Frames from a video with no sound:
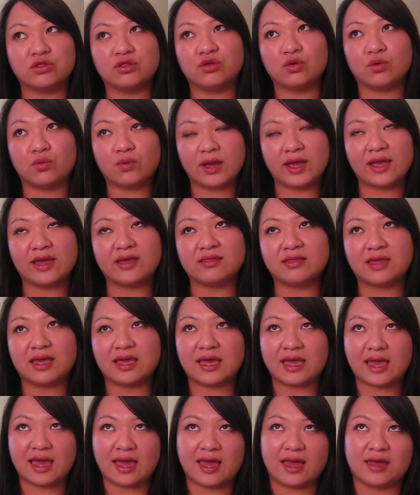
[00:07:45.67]
the way
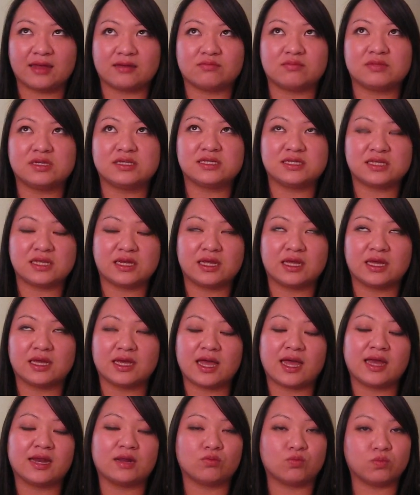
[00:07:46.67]
they had me sitting, it
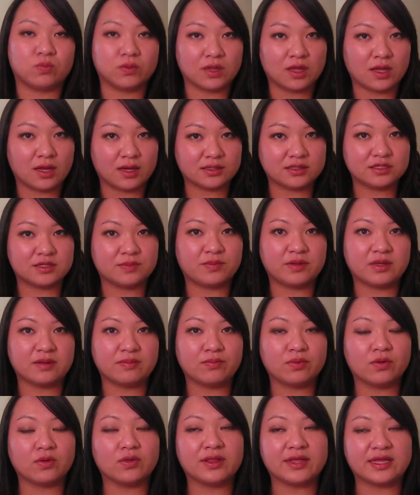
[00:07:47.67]
kind of blocked
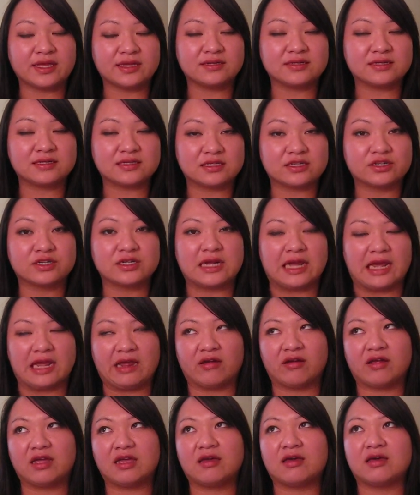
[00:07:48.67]
people into certain
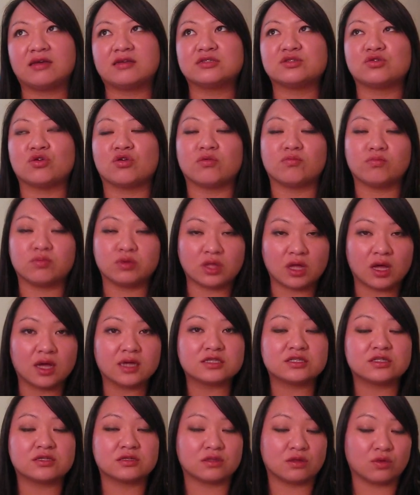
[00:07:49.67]
areas or
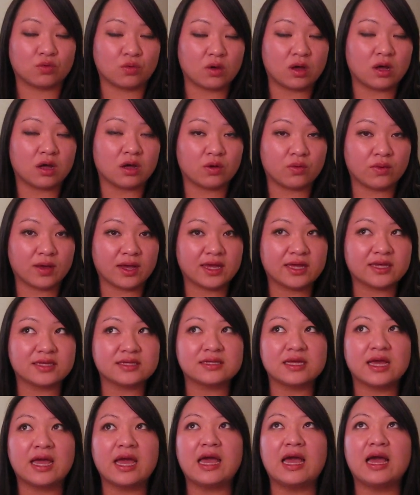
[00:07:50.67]
blocked the
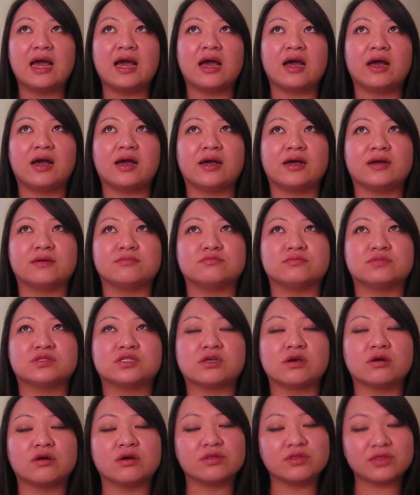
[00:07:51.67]
walkway.
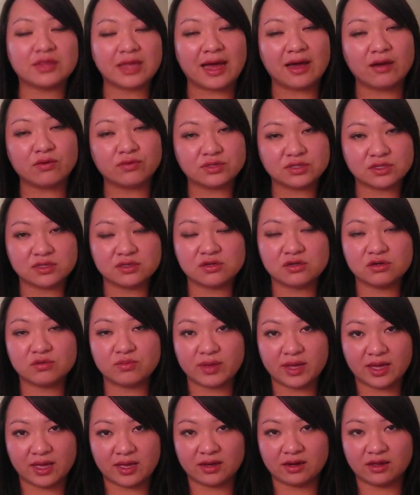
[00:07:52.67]
So that was a little
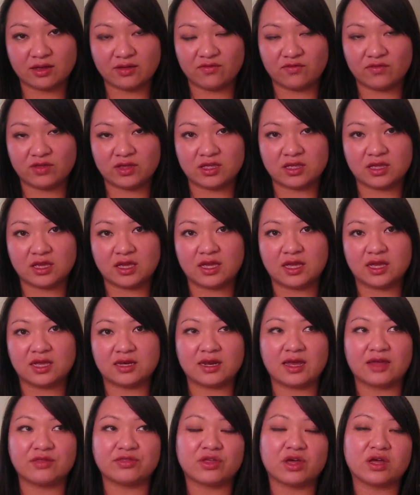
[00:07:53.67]
bit
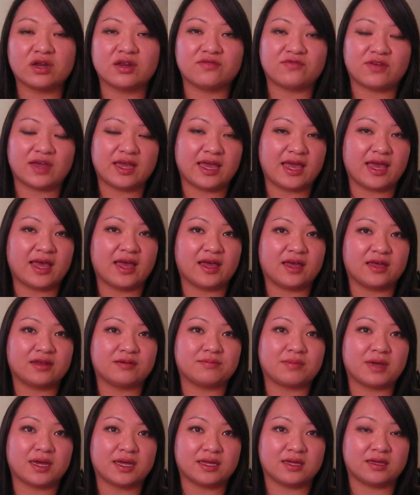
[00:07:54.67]
inconvenient. I thought if I
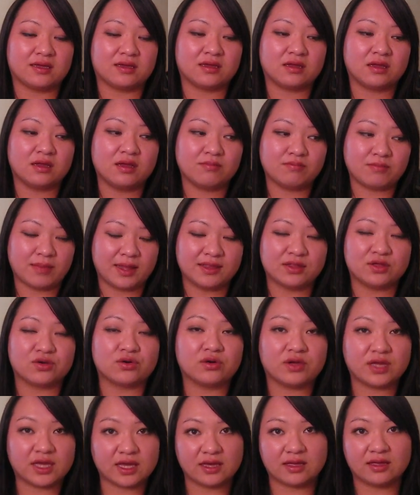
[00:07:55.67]
had my
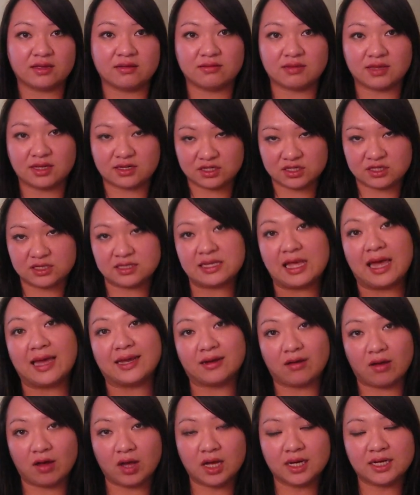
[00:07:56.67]
little kit that just
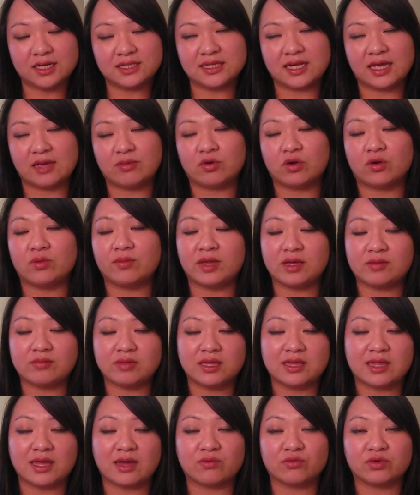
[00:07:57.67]
sat on a table,
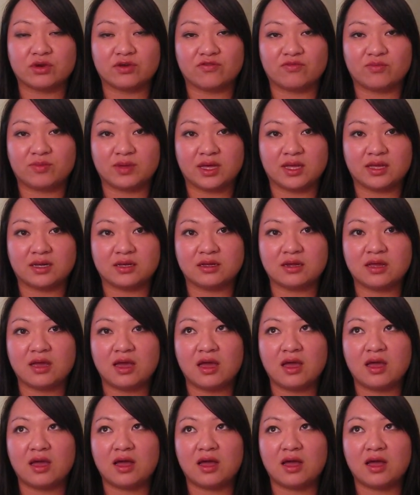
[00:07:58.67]
maybe that would have been